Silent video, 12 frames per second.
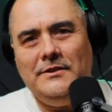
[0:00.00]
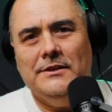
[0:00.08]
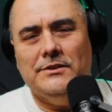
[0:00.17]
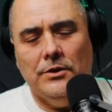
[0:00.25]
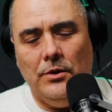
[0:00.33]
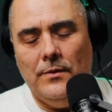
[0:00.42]

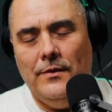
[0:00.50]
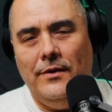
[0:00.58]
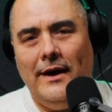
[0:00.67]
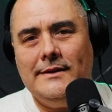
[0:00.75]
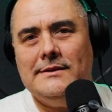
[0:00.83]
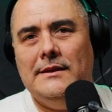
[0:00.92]
So
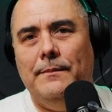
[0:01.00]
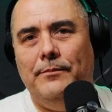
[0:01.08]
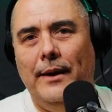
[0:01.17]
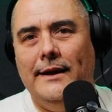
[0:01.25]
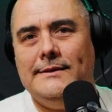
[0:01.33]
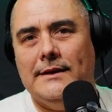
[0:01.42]
that's the
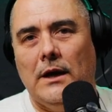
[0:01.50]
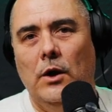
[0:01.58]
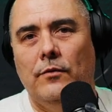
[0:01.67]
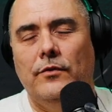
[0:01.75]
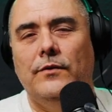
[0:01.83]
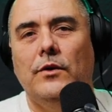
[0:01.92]
basic
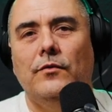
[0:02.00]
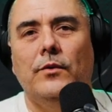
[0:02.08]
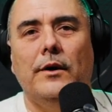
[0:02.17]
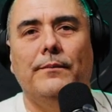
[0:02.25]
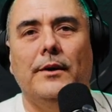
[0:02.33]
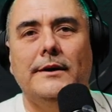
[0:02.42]
overview of
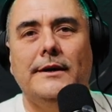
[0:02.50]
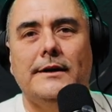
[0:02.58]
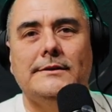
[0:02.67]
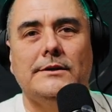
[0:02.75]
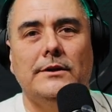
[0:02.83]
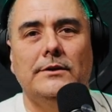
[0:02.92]
what our
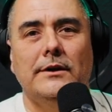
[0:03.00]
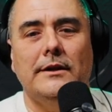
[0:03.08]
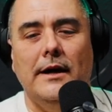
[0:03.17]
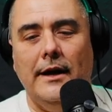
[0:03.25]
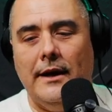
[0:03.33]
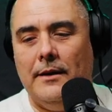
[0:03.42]
podcast is going to look
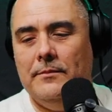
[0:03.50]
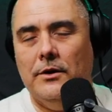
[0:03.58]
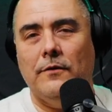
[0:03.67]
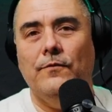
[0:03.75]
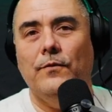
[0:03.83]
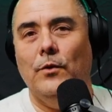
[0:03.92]
like. I'm
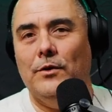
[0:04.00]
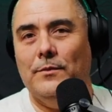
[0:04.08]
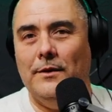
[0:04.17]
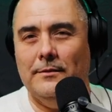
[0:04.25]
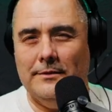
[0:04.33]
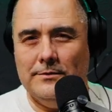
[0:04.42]
looking forward to
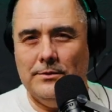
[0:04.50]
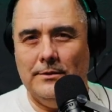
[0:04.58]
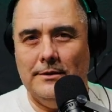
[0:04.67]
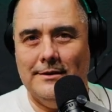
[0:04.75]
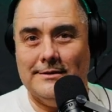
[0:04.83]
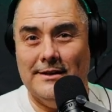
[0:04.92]
be able to
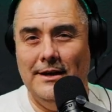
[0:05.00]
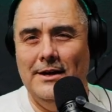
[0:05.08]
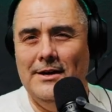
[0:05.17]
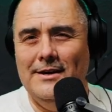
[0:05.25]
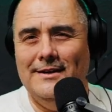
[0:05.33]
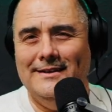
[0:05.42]
doing this
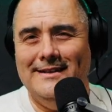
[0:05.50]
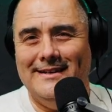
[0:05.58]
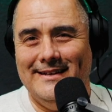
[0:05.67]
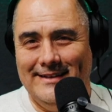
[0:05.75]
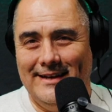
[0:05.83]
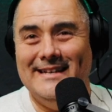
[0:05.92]

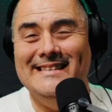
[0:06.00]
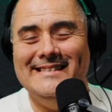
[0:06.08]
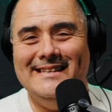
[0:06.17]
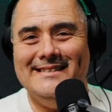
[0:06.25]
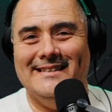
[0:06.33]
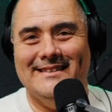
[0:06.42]

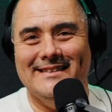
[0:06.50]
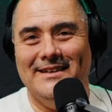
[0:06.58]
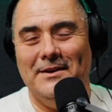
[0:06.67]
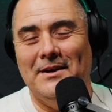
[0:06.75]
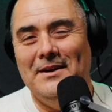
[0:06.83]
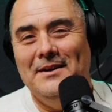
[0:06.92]

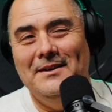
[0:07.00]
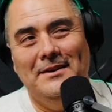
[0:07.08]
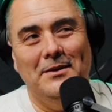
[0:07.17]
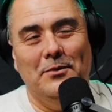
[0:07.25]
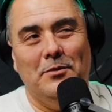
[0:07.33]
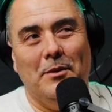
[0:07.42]
consistently
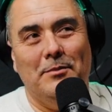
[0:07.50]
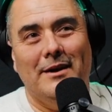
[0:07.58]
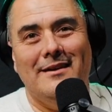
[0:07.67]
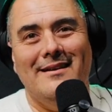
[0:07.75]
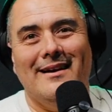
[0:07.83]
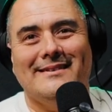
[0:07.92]
with my
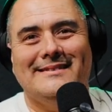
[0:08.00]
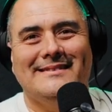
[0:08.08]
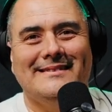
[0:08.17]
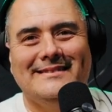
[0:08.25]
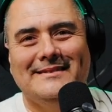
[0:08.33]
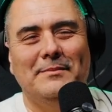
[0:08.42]
buddy
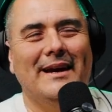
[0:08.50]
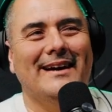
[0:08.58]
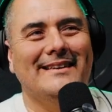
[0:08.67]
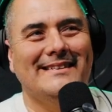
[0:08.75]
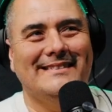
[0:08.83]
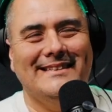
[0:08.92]
Lex
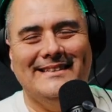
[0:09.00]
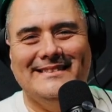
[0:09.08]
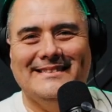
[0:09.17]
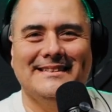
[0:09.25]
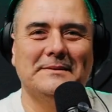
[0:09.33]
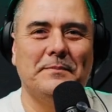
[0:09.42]
behind the
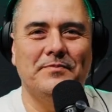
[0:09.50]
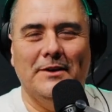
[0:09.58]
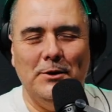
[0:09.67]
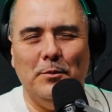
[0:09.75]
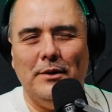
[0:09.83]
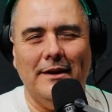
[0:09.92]
scenes.
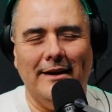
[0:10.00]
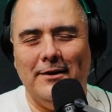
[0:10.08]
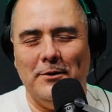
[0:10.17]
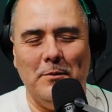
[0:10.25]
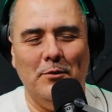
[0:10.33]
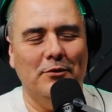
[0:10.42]
You'll probably
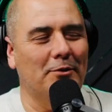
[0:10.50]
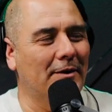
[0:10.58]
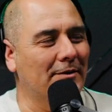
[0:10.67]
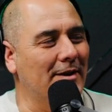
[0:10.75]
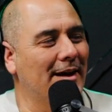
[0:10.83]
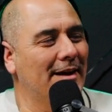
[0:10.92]
hear him moving
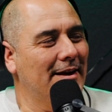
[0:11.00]
around.